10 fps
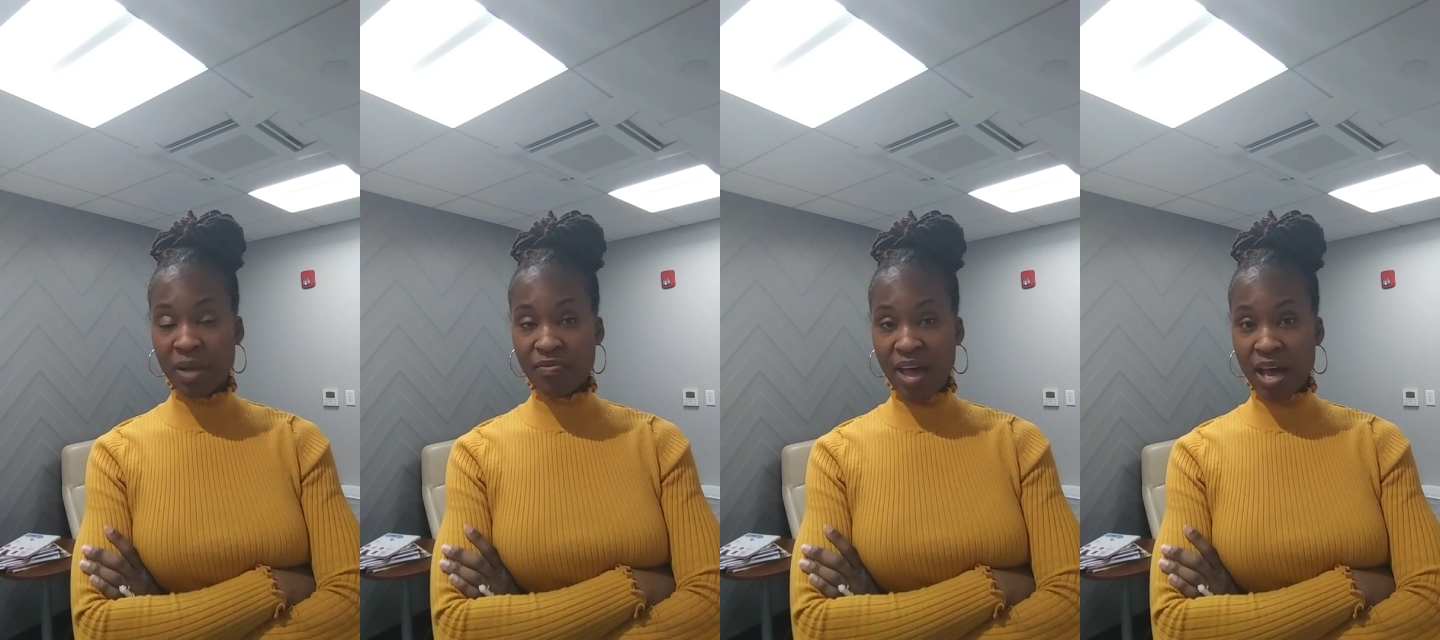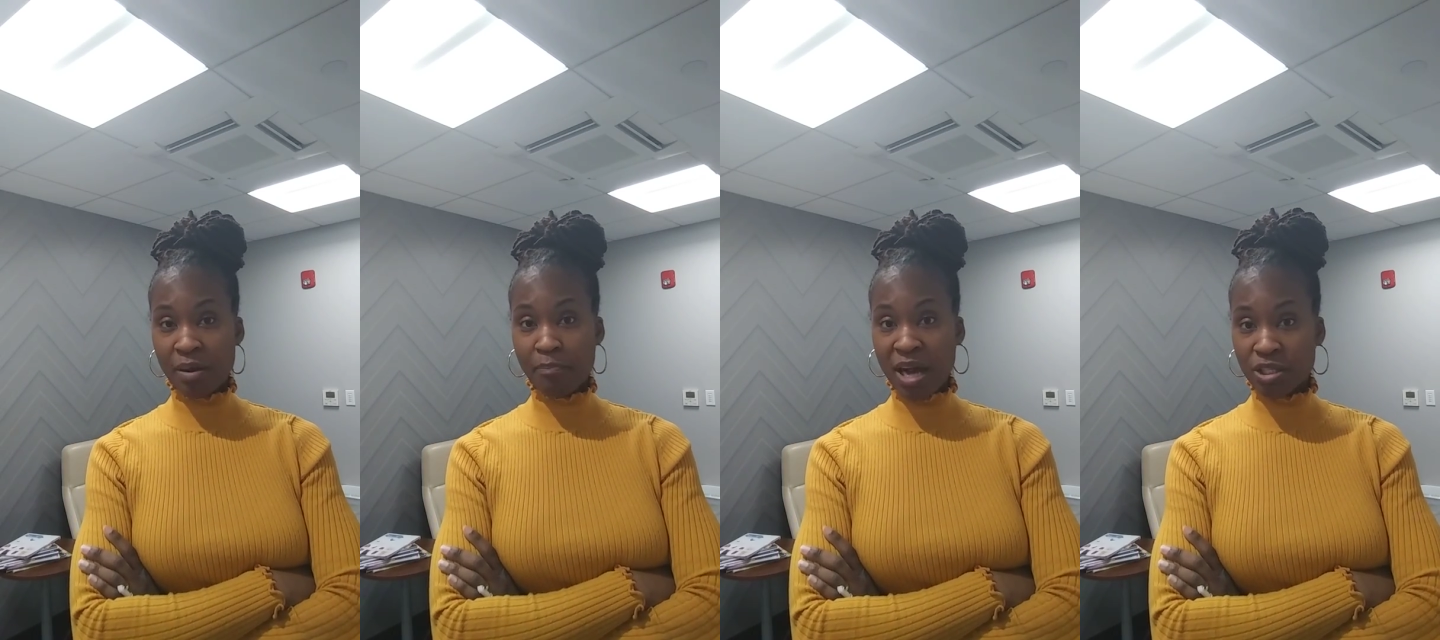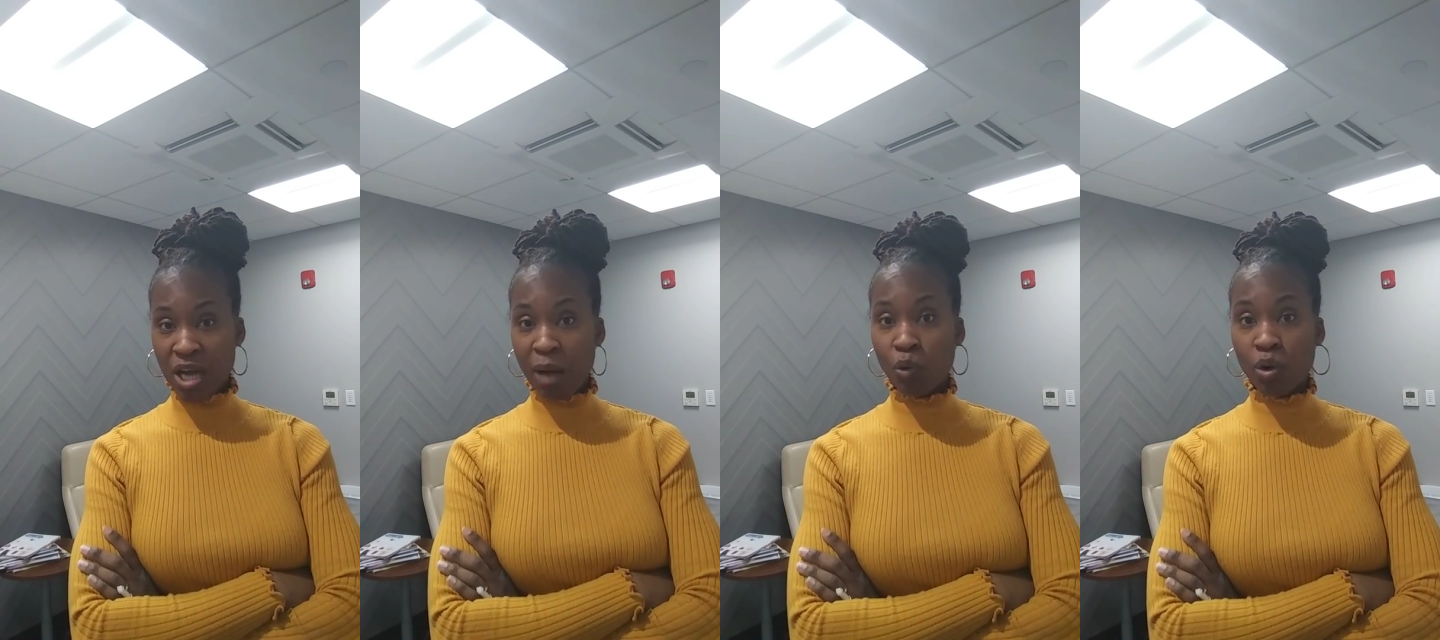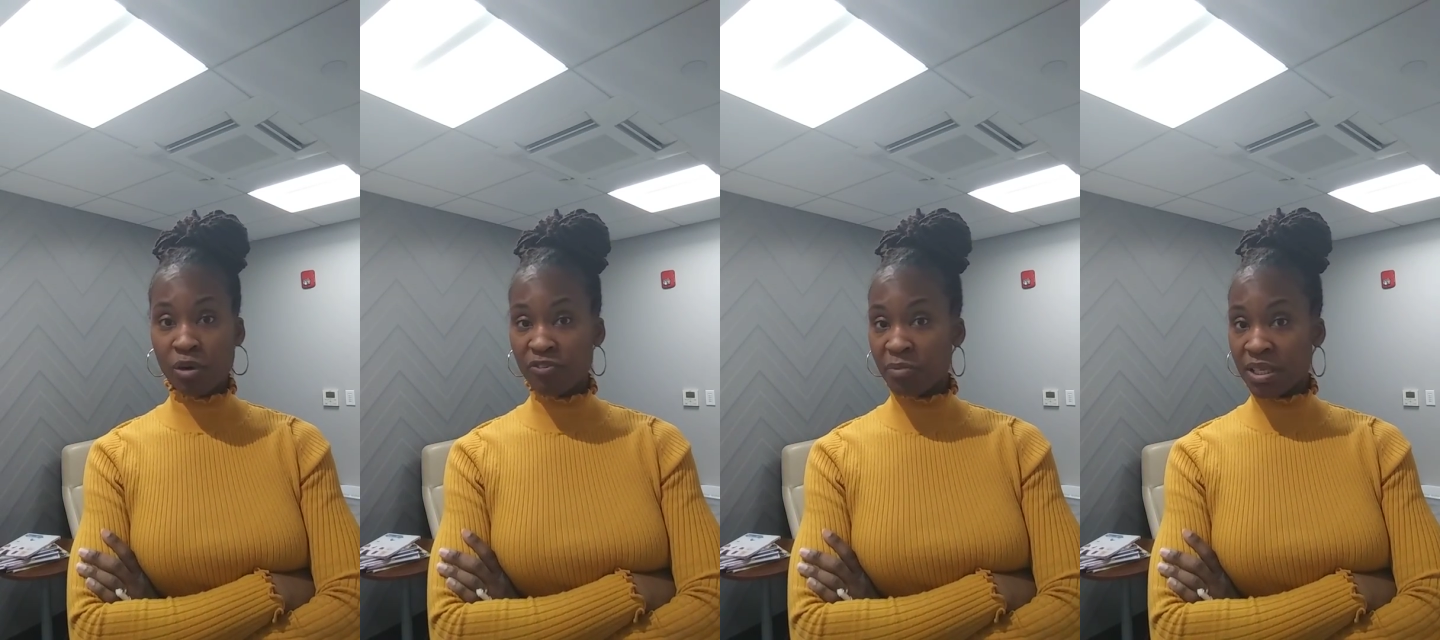that my job ordered
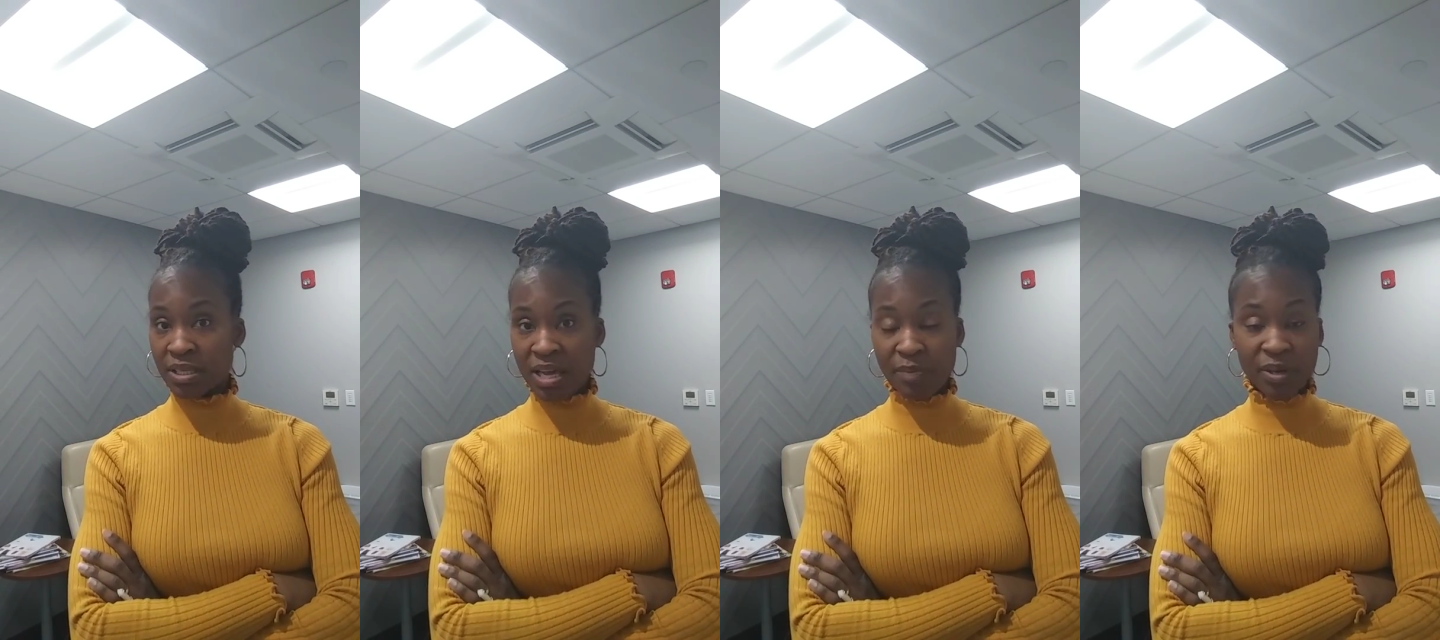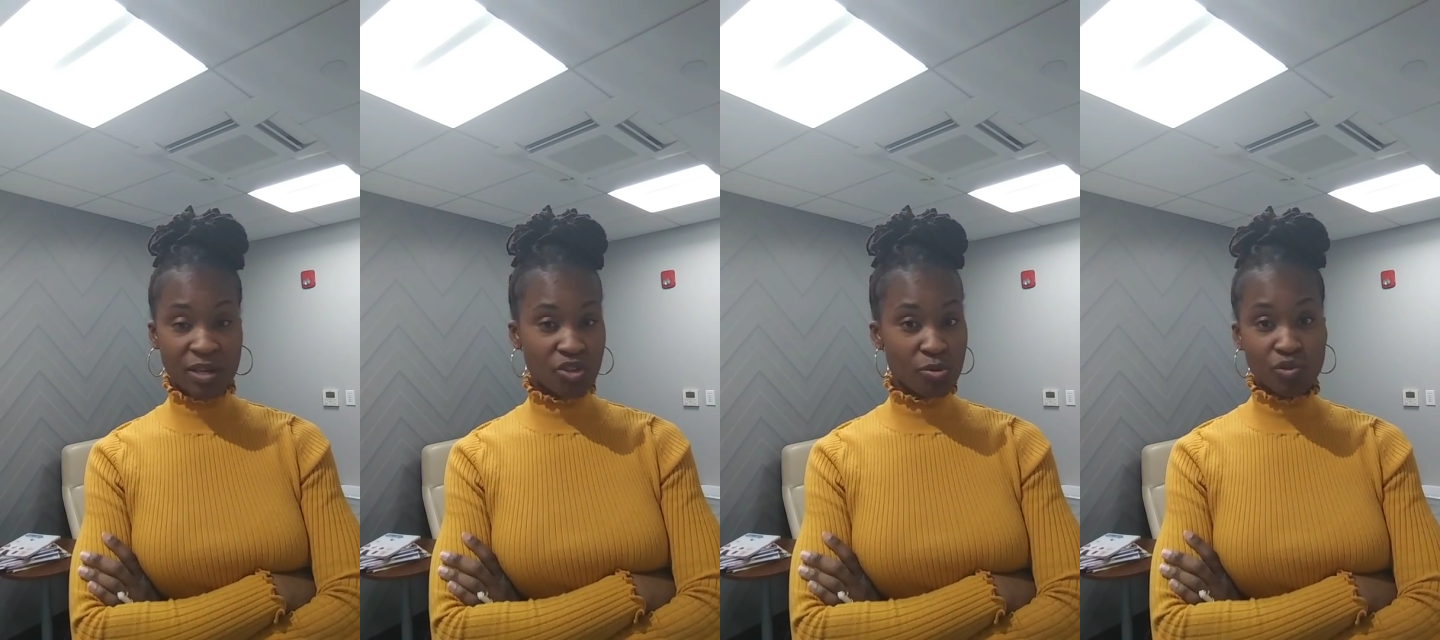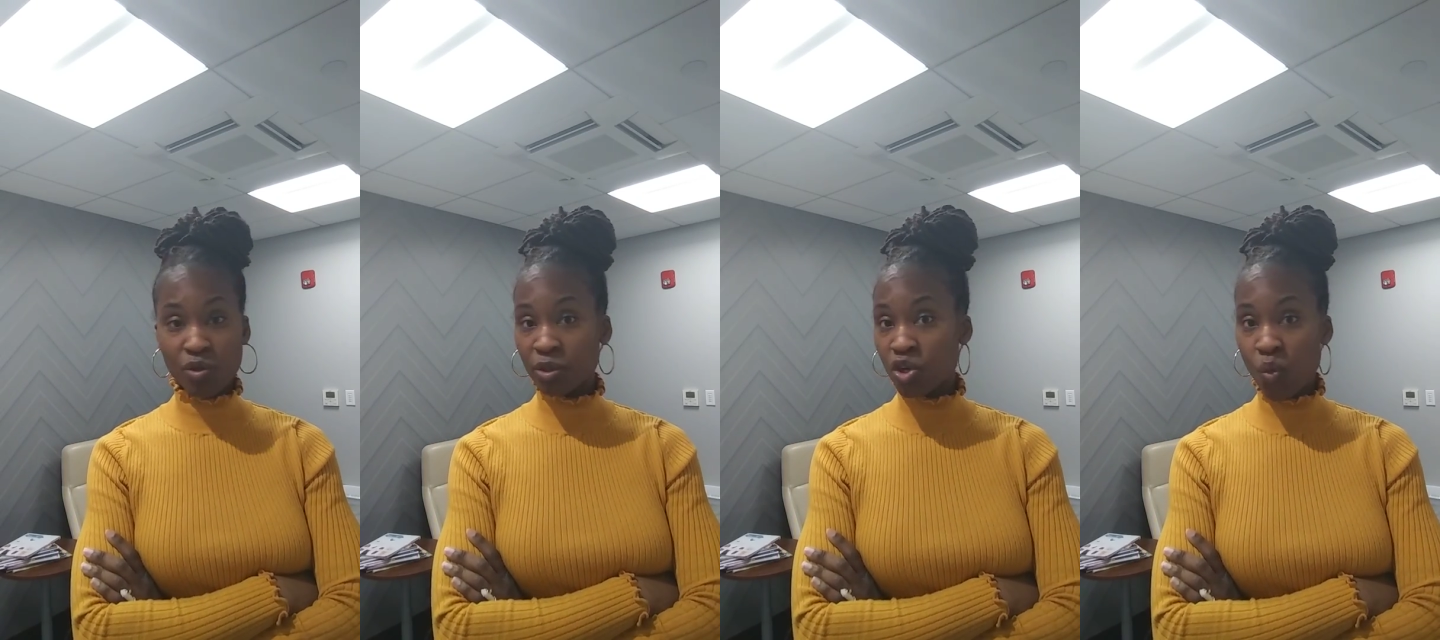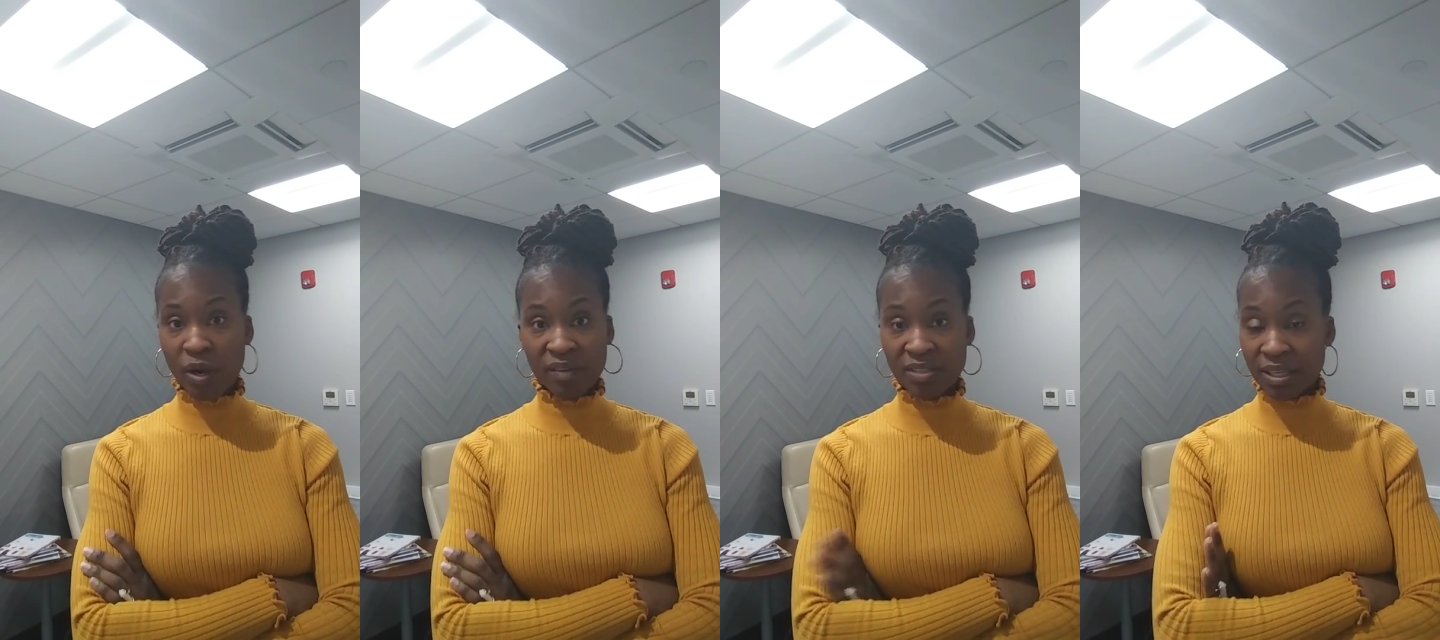for me today because there was really no way
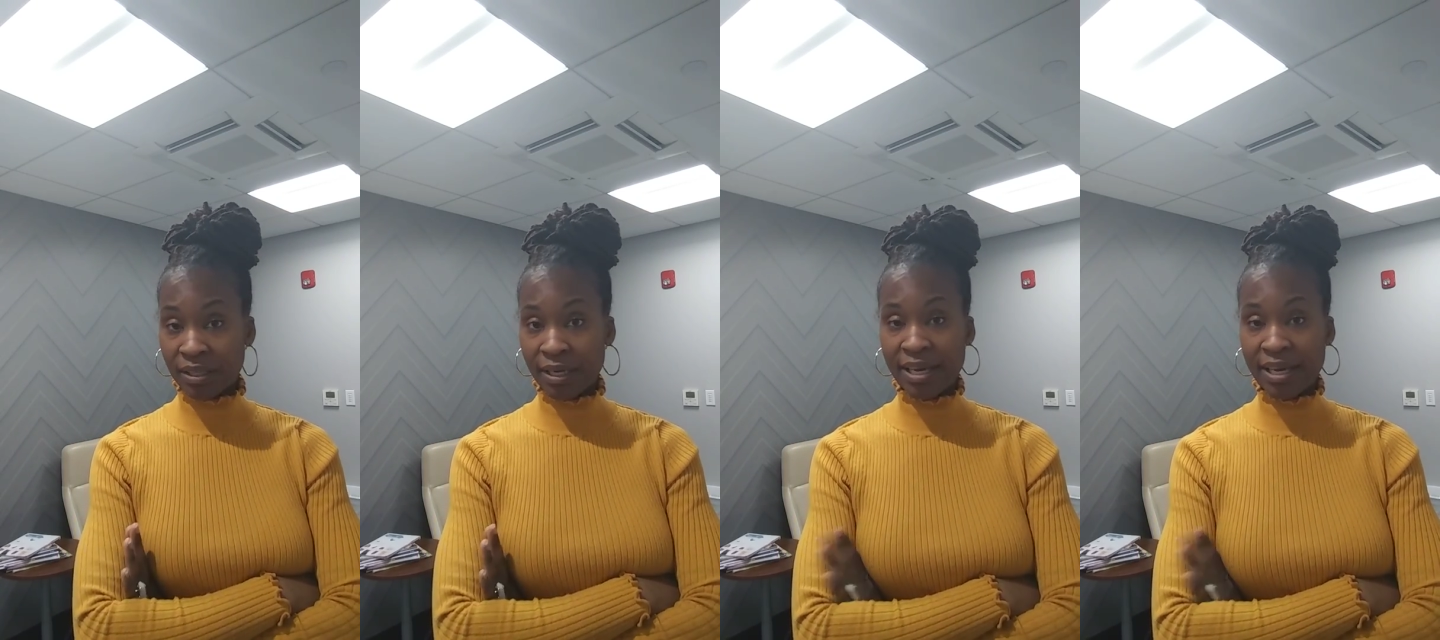of telling,